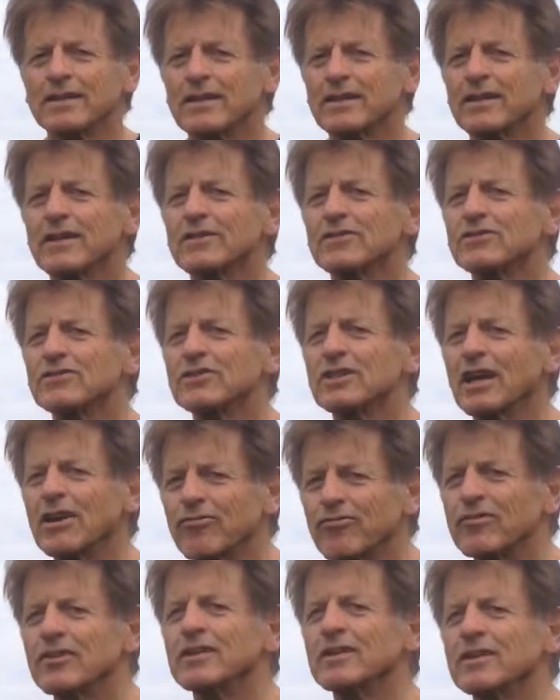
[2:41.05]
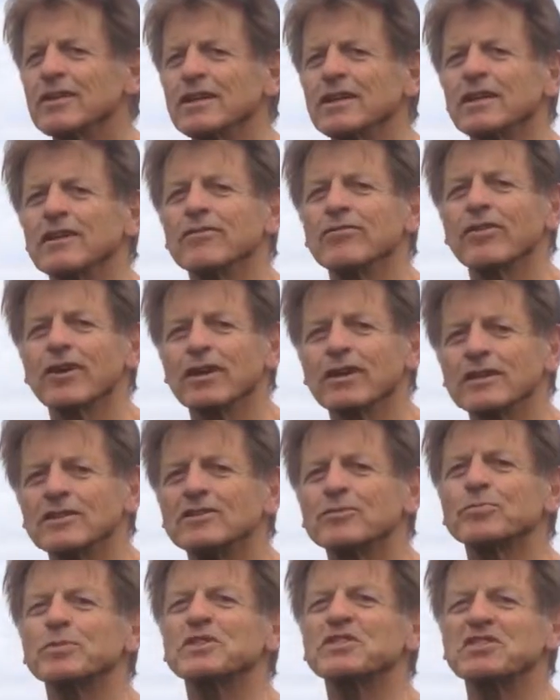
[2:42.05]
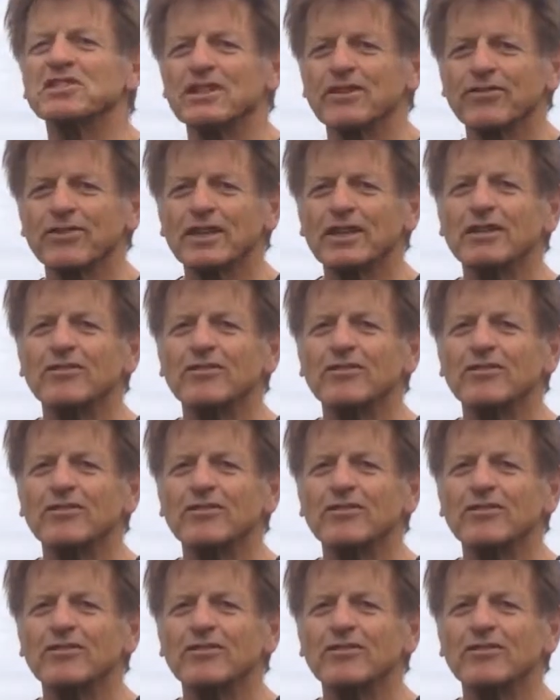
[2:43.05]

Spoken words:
there's definitely very specific